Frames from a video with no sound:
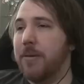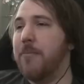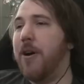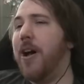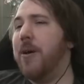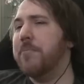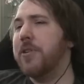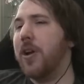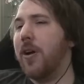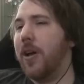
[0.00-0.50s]
When
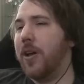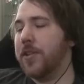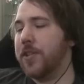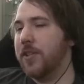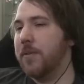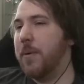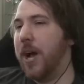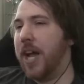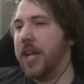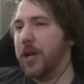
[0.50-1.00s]
mom
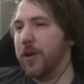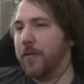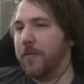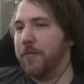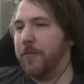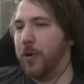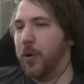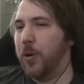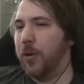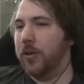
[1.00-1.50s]
calls you by your
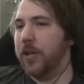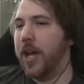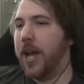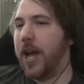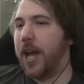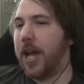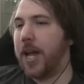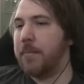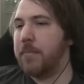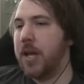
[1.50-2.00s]
full
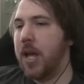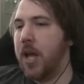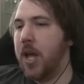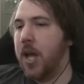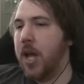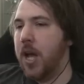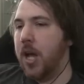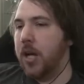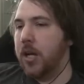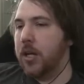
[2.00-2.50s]
name,
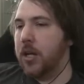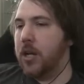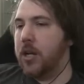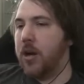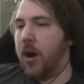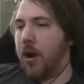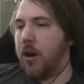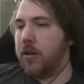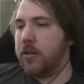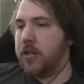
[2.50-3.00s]

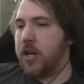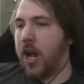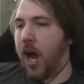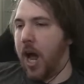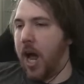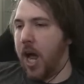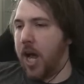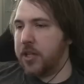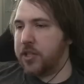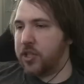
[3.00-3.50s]

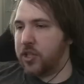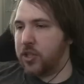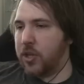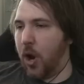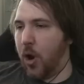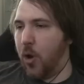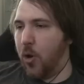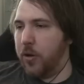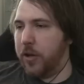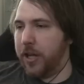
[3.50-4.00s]

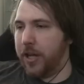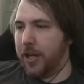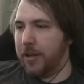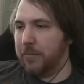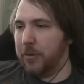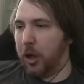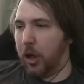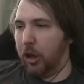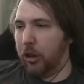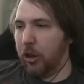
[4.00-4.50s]

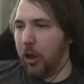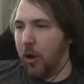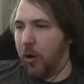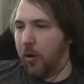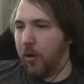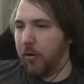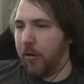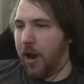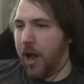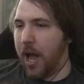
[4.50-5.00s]
Gargasodium
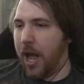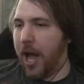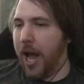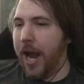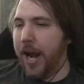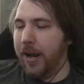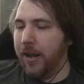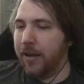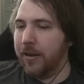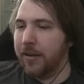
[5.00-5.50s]

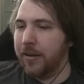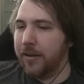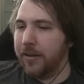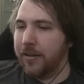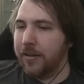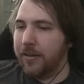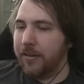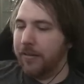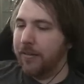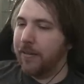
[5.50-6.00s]
Chloride?
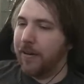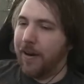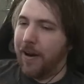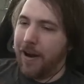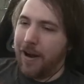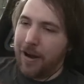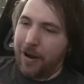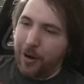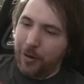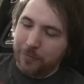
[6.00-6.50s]

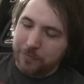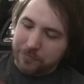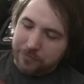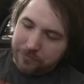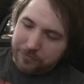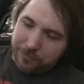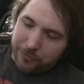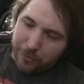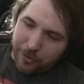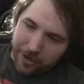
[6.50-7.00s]
Oh,
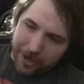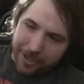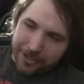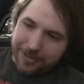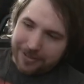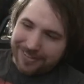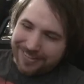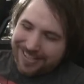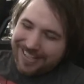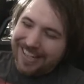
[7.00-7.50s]

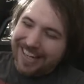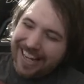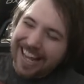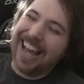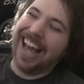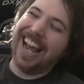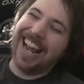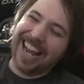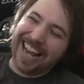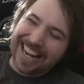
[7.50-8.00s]
frick.
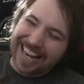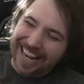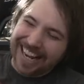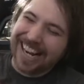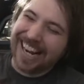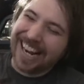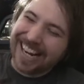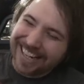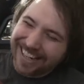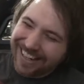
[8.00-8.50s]

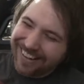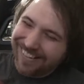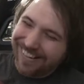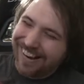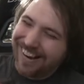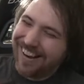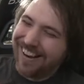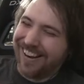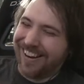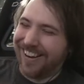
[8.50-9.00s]

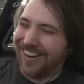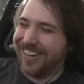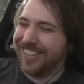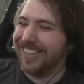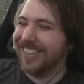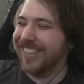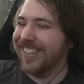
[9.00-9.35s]
Oh,